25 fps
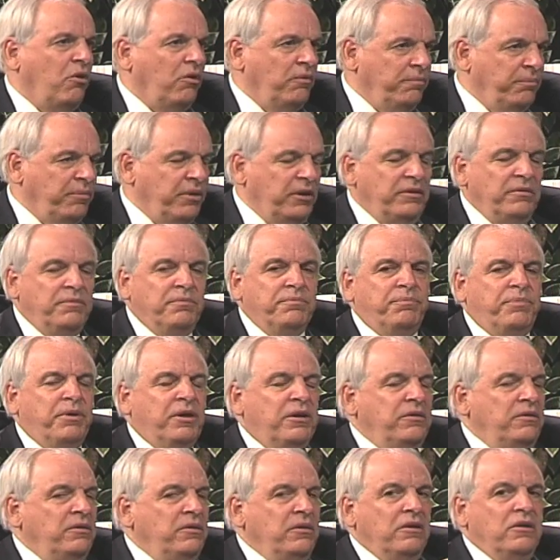
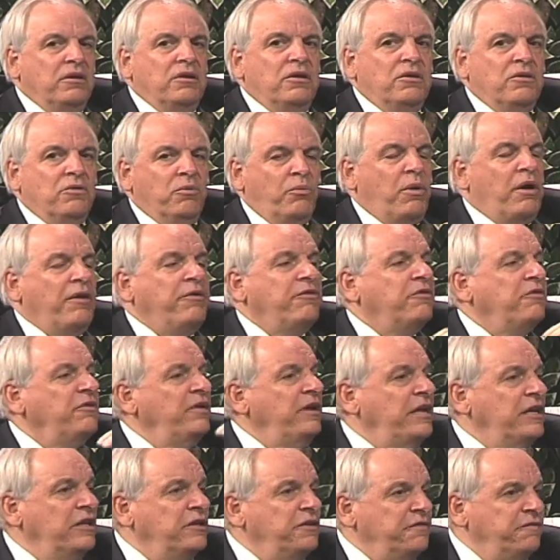But whether
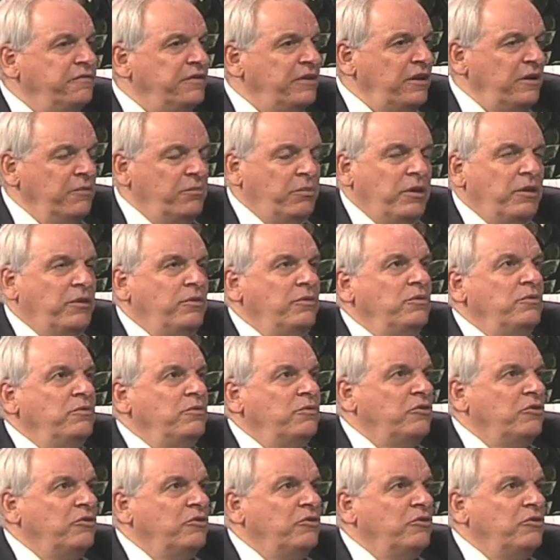when